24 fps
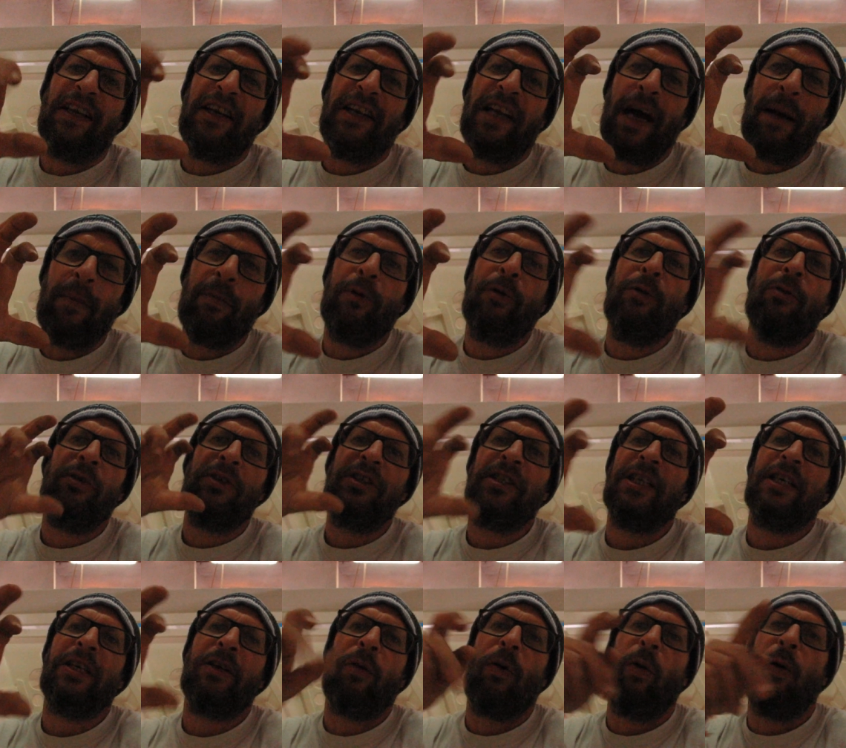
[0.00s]
and I'm
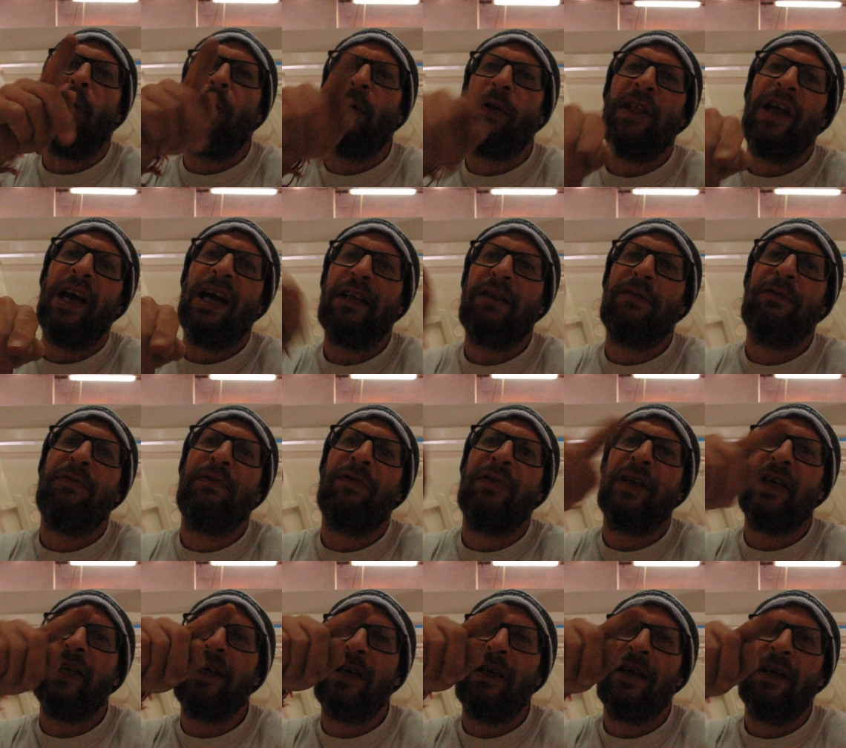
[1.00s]
losing all that
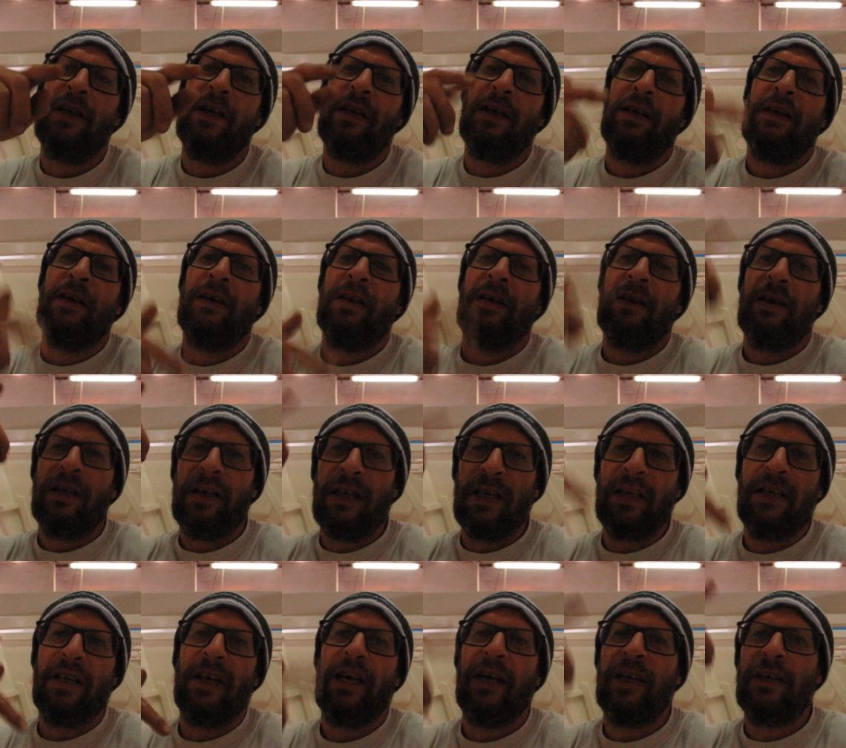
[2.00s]
V
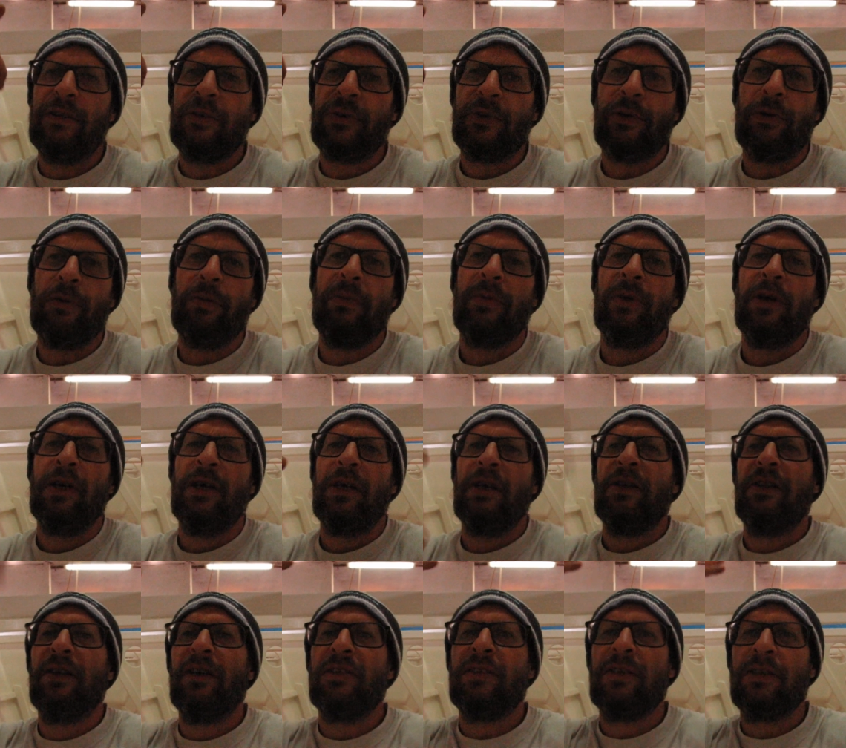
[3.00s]
in headroom
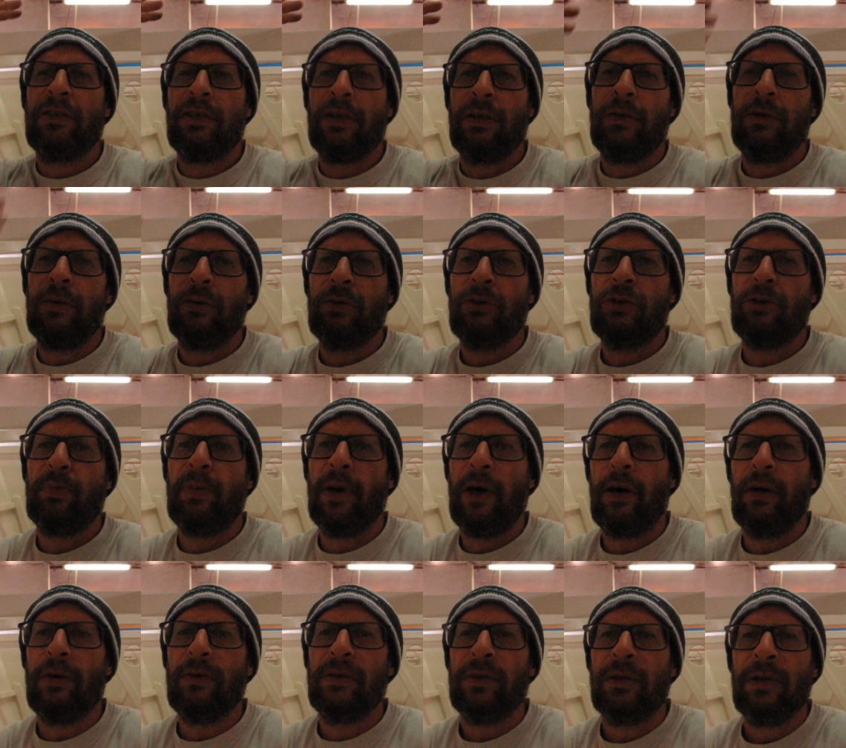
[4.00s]
this is a huge
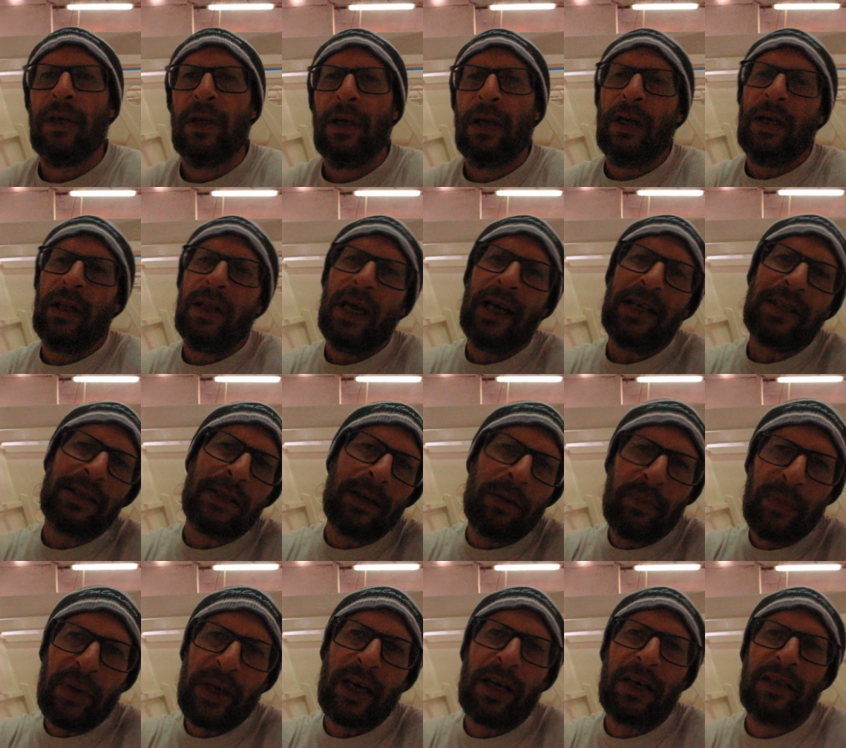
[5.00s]
boat that's the
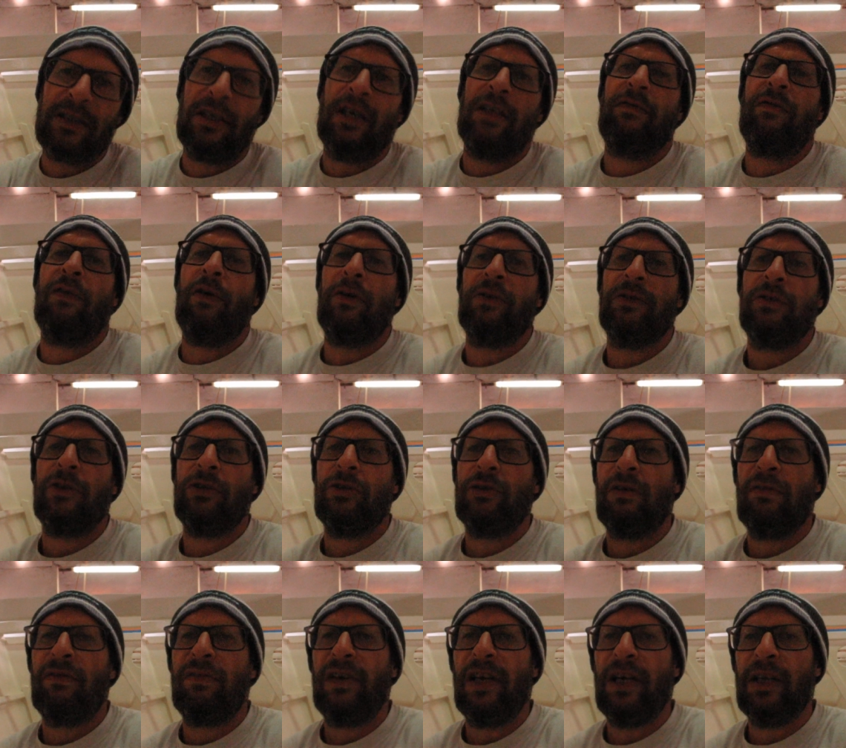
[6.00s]
biggest advantage
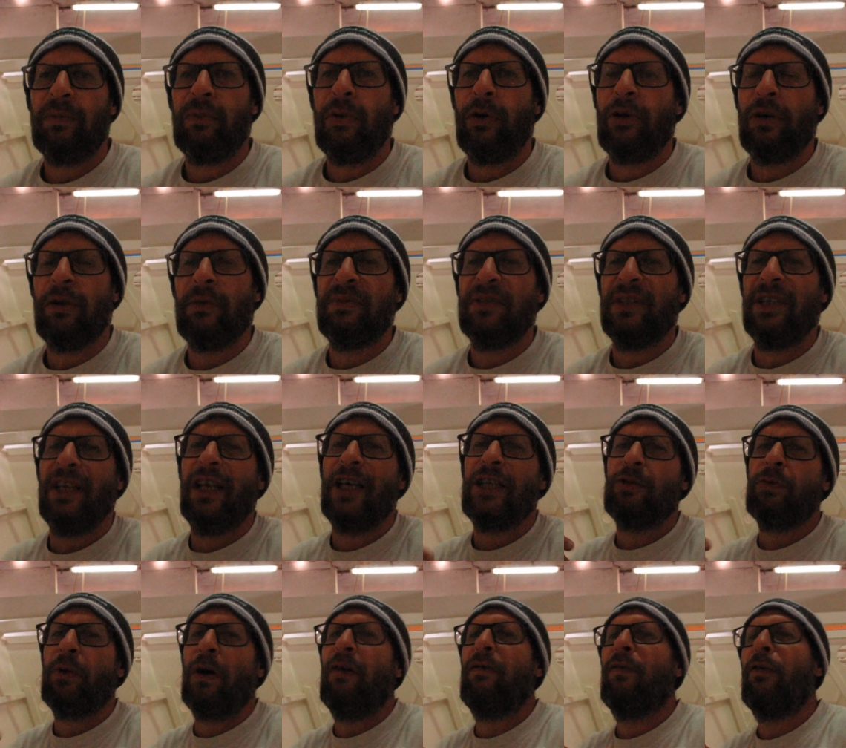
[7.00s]
of flat bottoms and
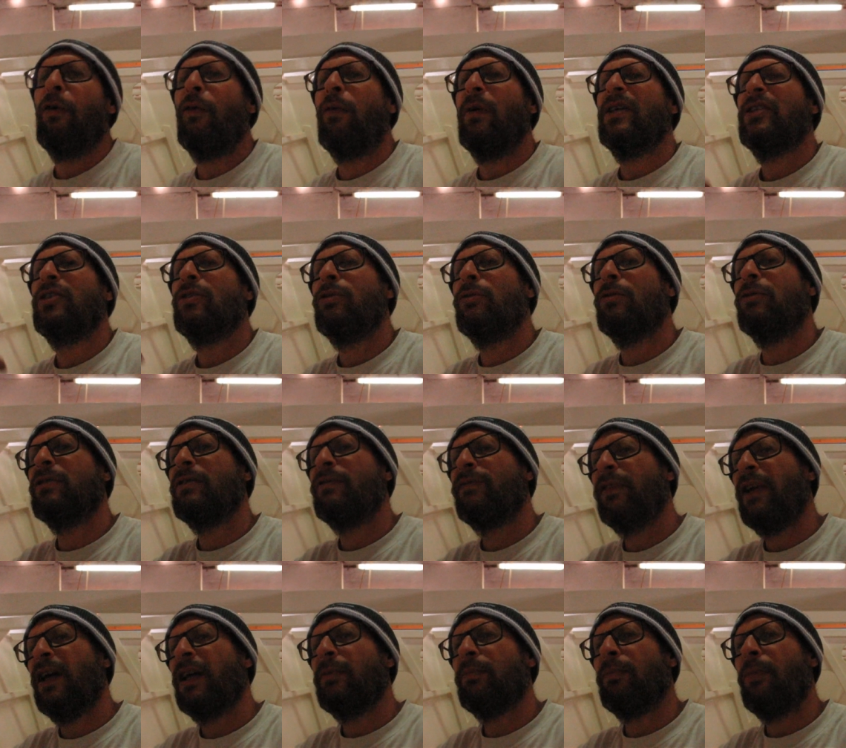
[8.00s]
that's why I've always used
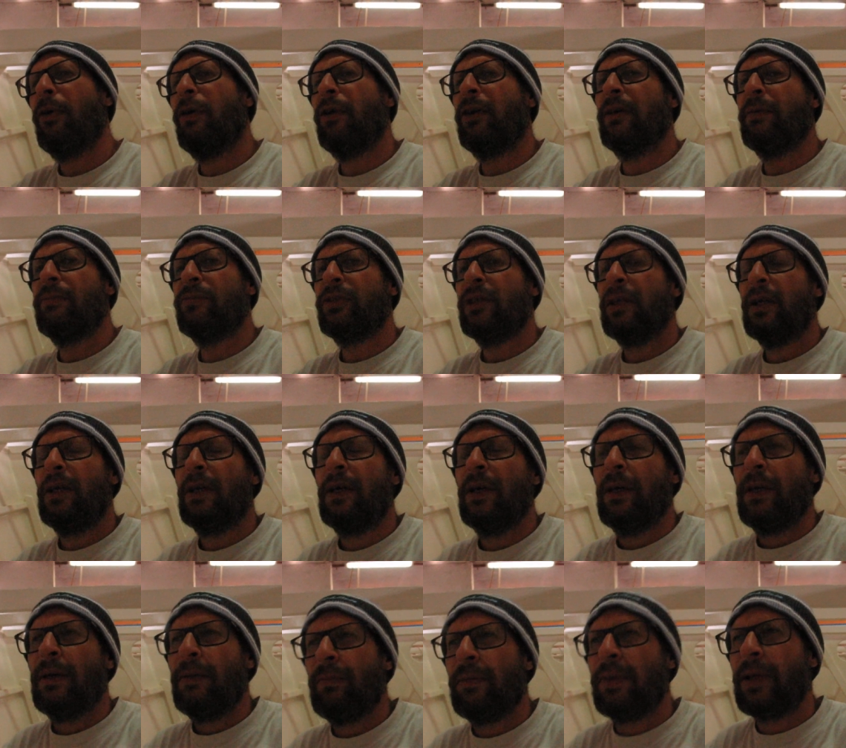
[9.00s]
flat bottoms
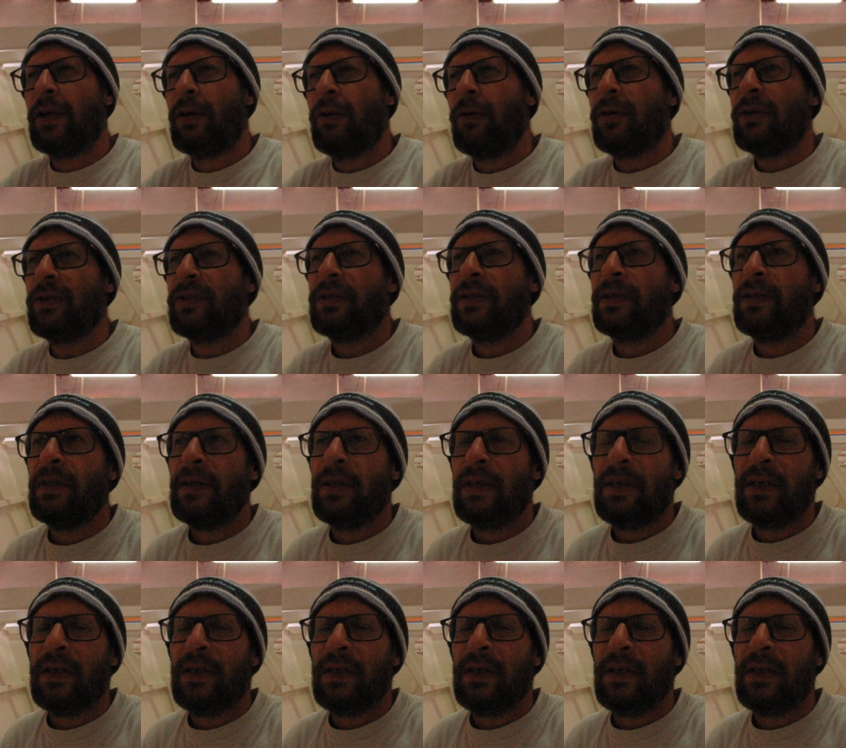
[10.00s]
because